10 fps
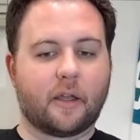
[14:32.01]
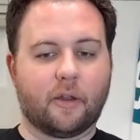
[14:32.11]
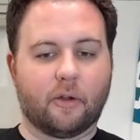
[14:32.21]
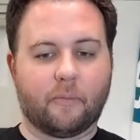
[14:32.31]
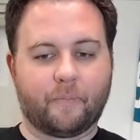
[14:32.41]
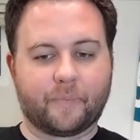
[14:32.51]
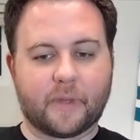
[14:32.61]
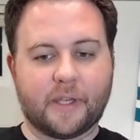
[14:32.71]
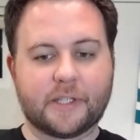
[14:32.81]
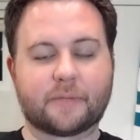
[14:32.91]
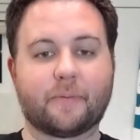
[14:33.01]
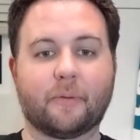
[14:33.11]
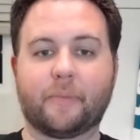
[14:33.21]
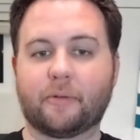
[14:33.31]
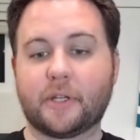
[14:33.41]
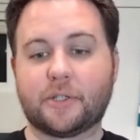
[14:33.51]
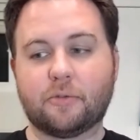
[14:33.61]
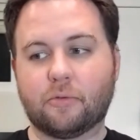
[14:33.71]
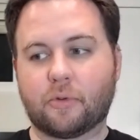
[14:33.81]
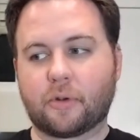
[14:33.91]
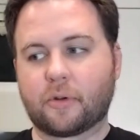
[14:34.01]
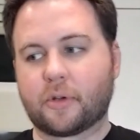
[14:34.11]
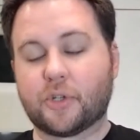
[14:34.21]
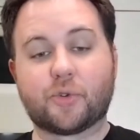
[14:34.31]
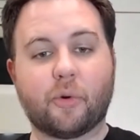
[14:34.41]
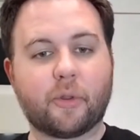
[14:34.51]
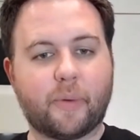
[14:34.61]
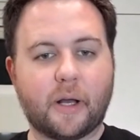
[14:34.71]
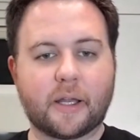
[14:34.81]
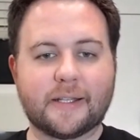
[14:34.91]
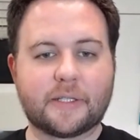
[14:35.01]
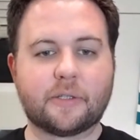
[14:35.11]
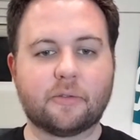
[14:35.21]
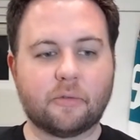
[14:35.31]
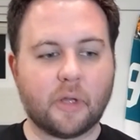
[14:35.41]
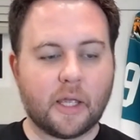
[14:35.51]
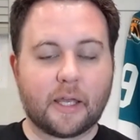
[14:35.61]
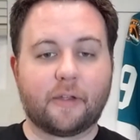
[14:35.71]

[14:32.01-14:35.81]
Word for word: you know, his ability to control the puck and to,